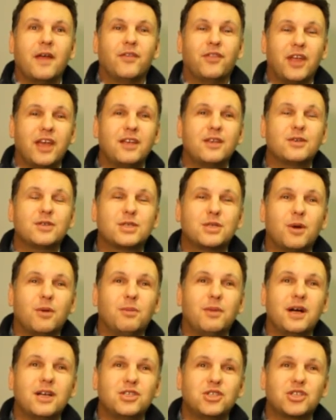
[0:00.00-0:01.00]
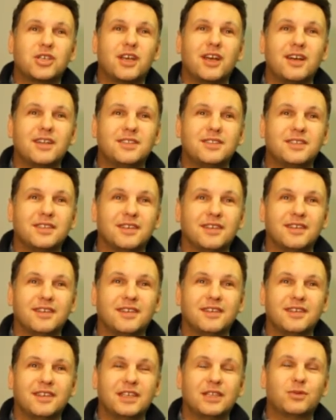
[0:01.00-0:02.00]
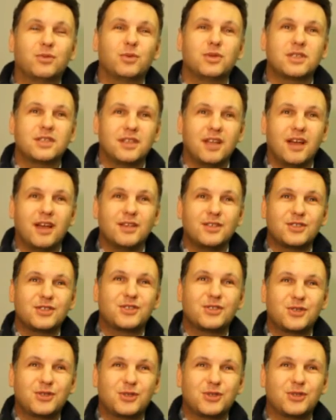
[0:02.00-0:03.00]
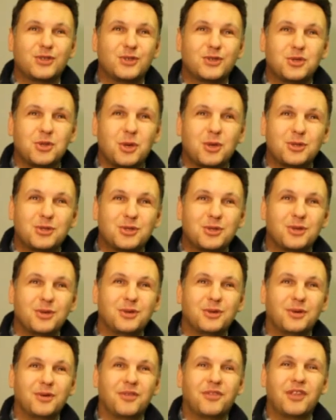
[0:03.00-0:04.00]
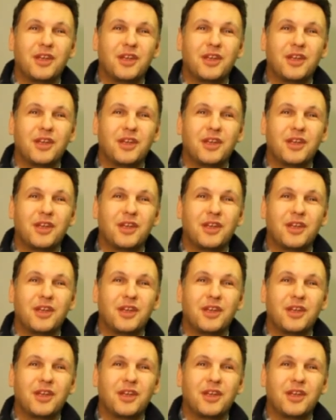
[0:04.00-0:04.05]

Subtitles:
Thank you so much, Katya. It was nice to talk to you.